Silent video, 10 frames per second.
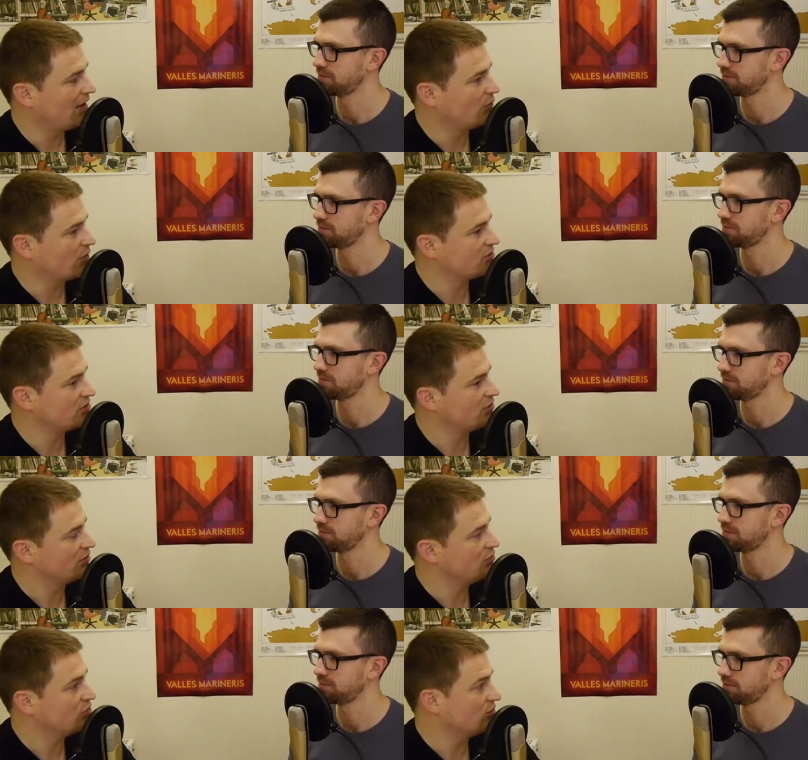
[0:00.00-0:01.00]
Speaker 1: in which
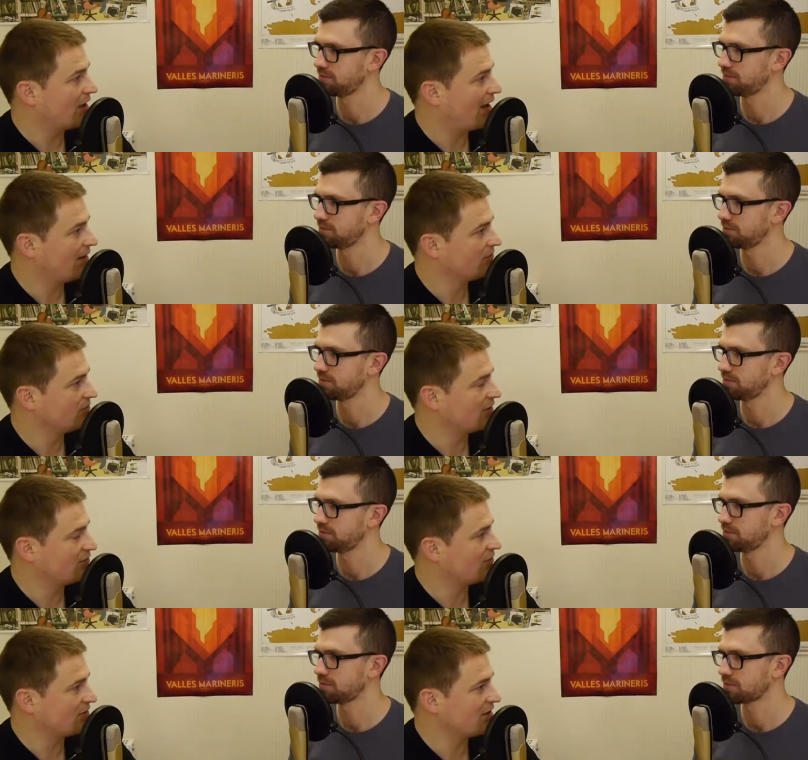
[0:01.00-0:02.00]
to do that.
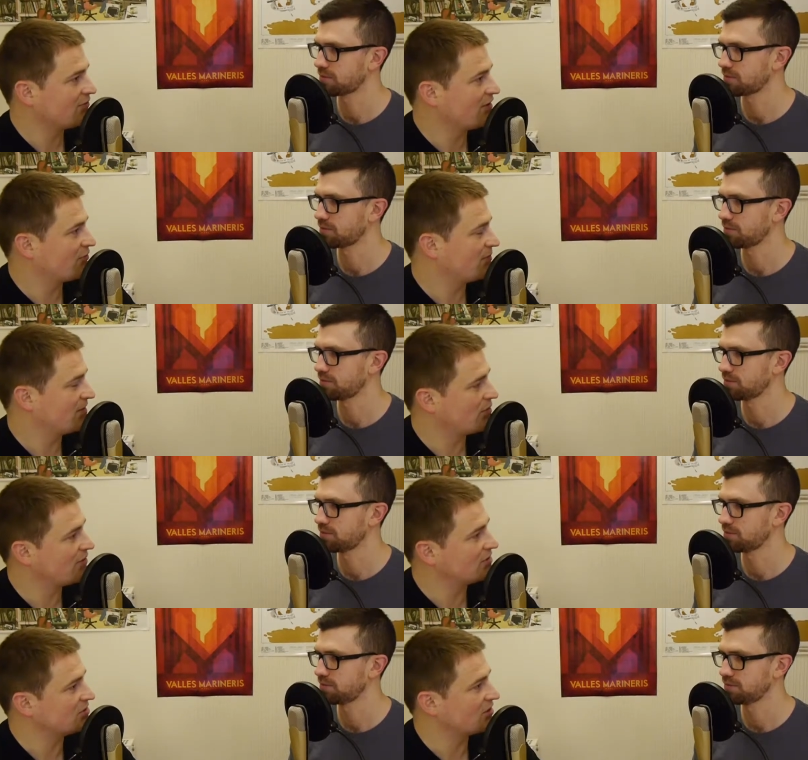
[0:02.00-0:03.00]
They've never they've never they
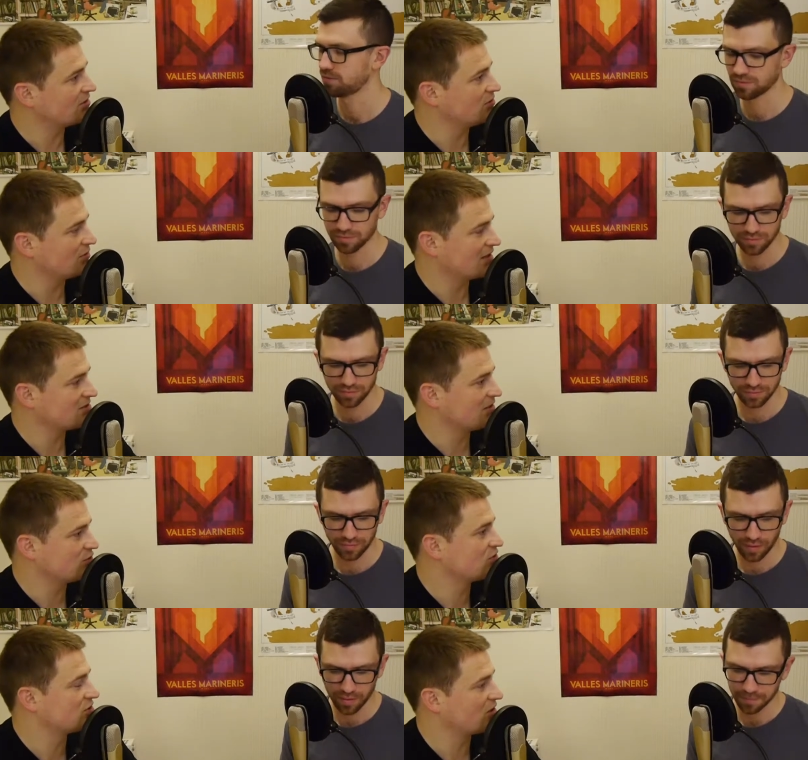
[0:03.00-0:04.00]
were never designed to do that. So
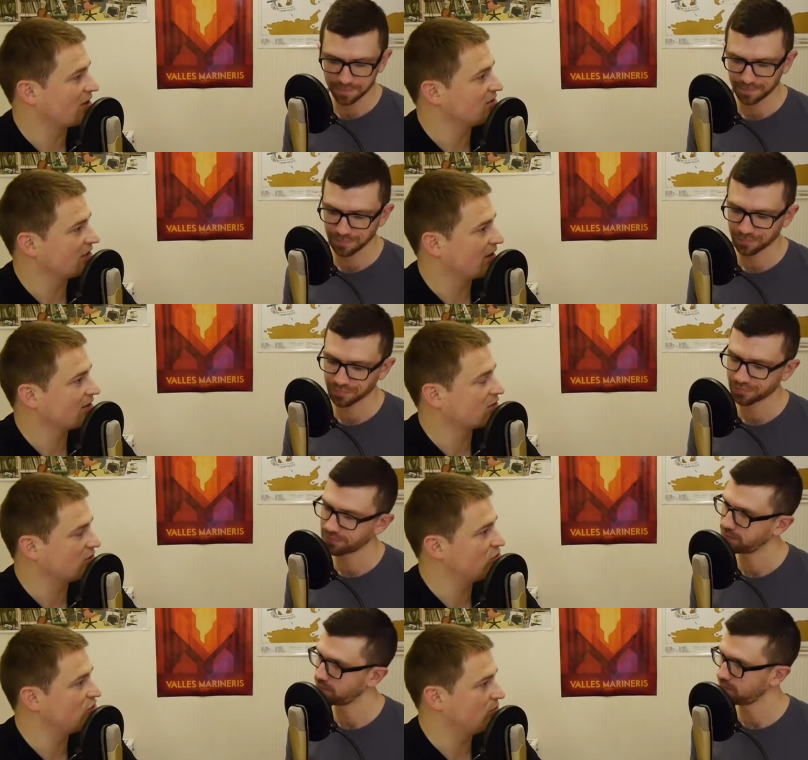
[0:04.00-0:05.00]
they're just designed to like
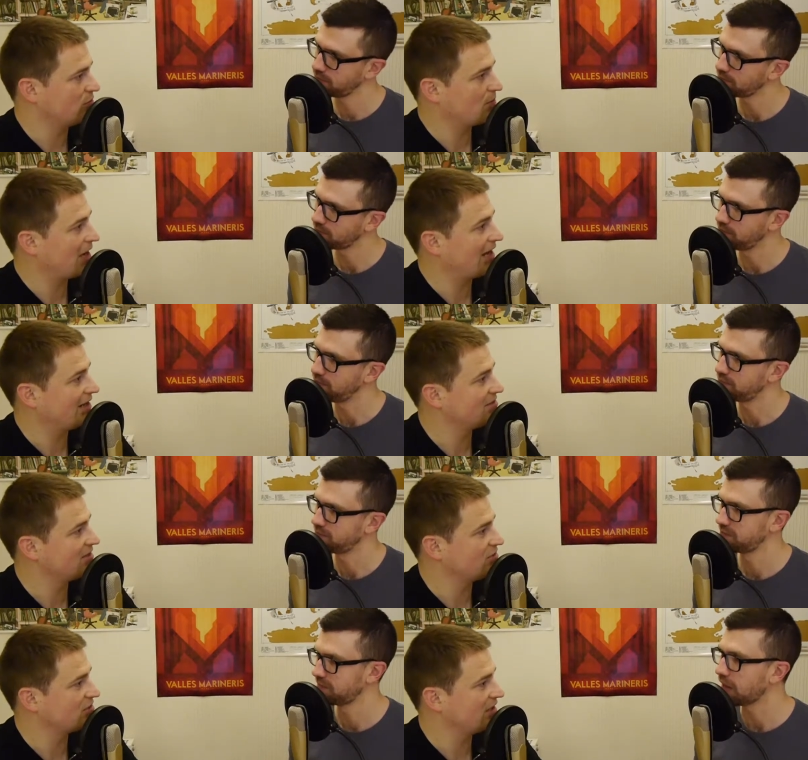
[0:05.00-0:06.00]
consume the planet
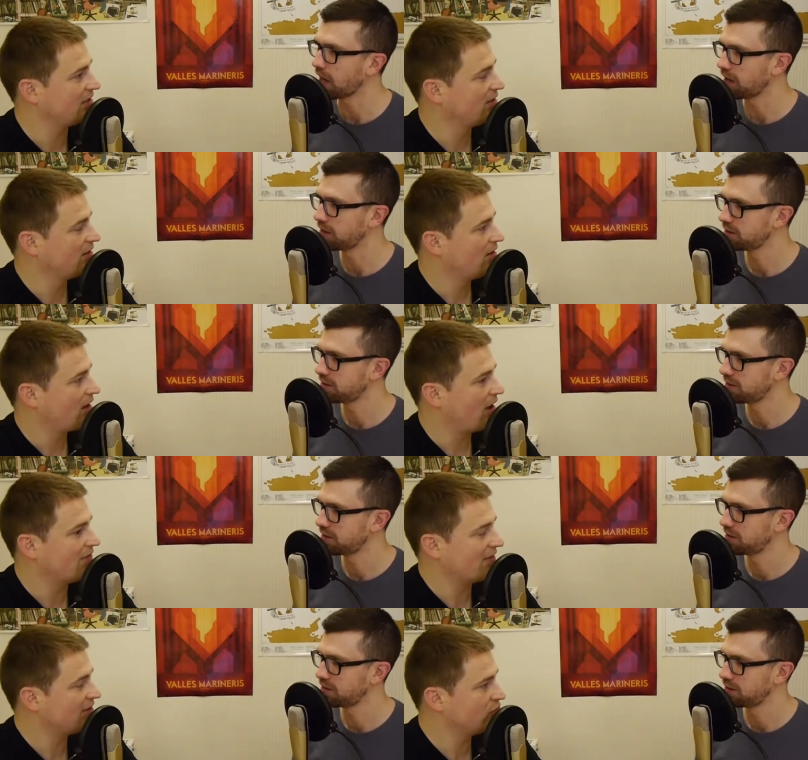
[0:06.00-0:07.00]
essentially. Yeah.
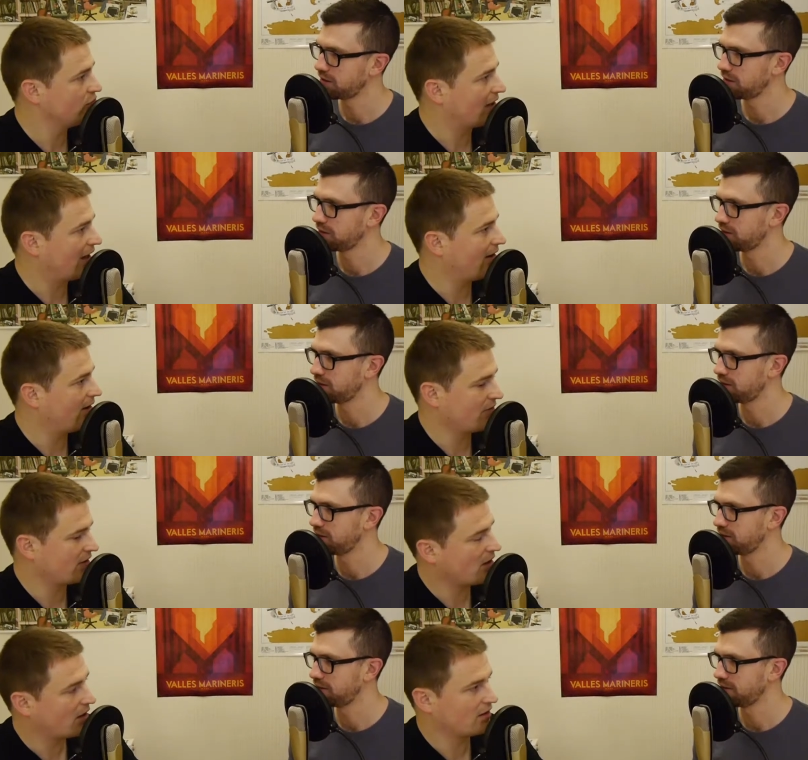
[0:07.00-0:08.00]
And then they do that
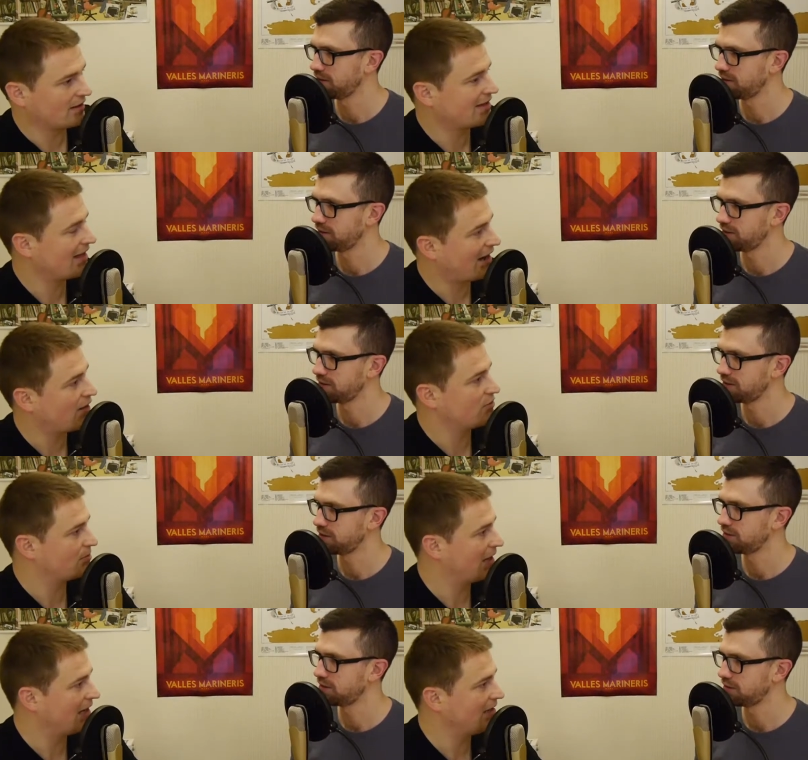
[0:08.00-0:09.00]
and they can't like get out of
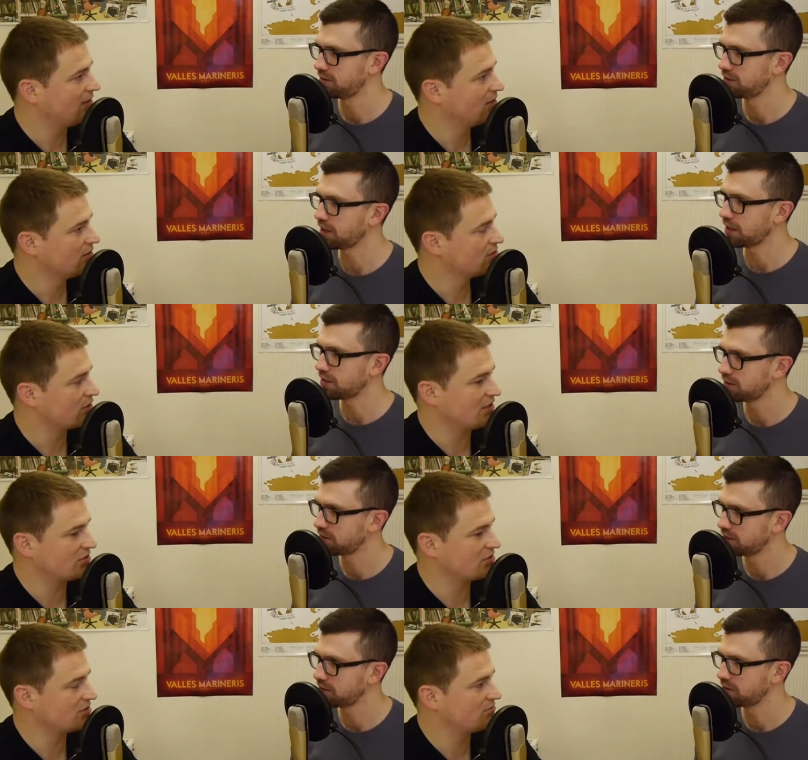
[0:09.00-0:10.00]
the planet. Yeah. So
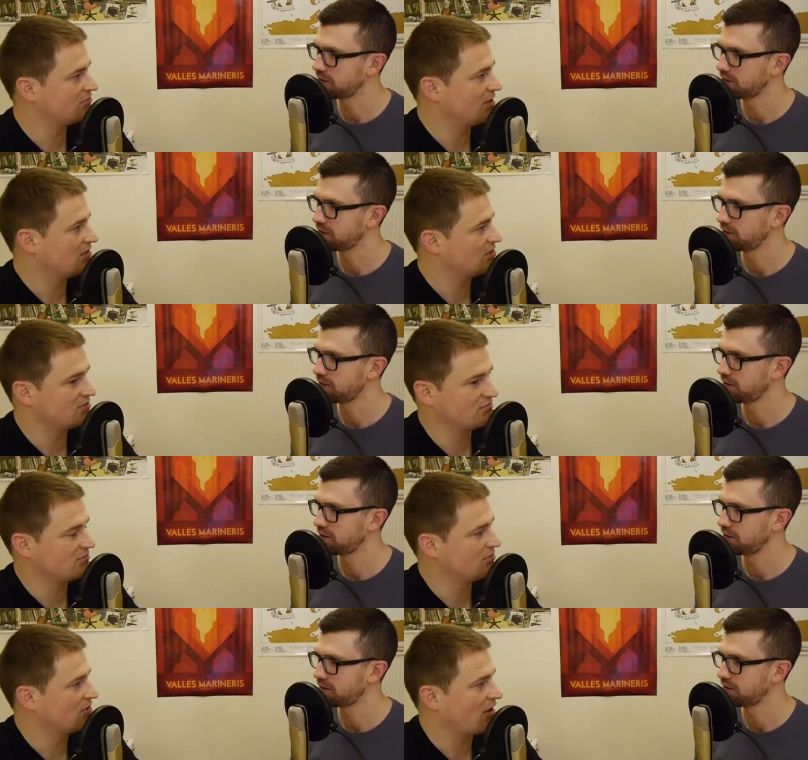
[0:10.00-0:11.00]
they just they just
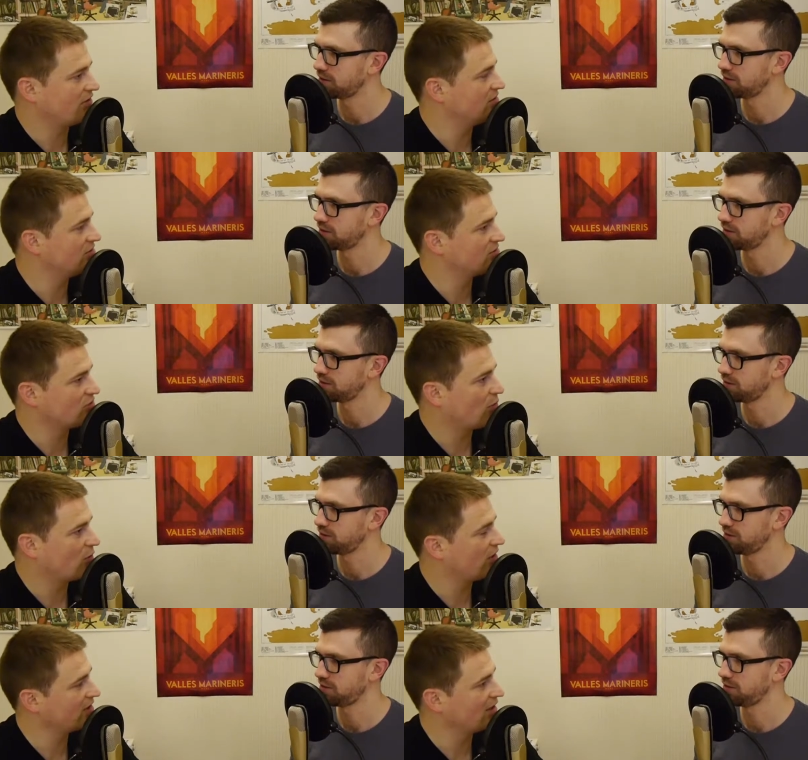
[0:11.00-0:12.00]
either
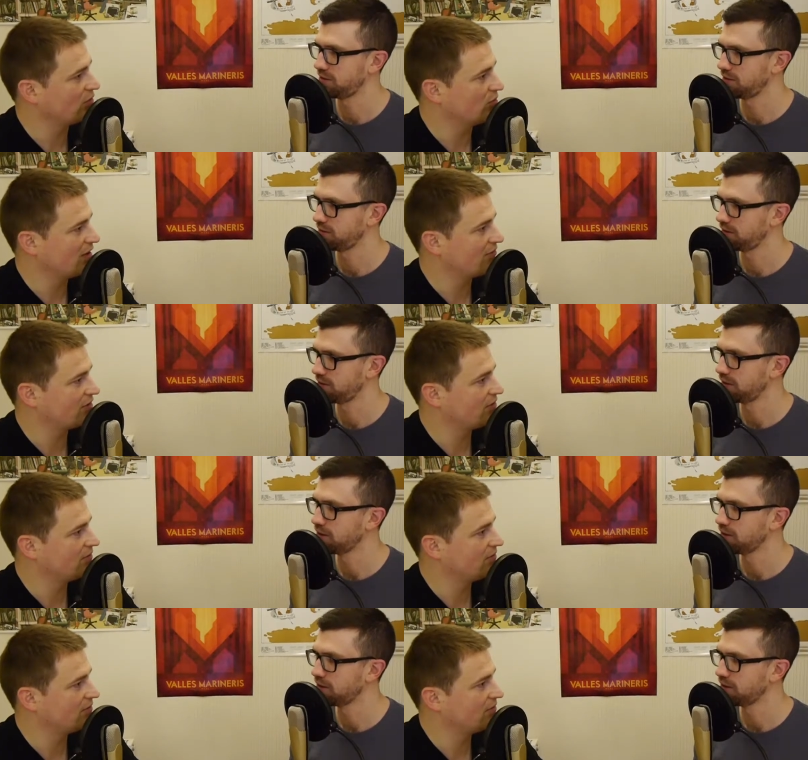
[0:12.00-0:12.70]
stop working or whatever.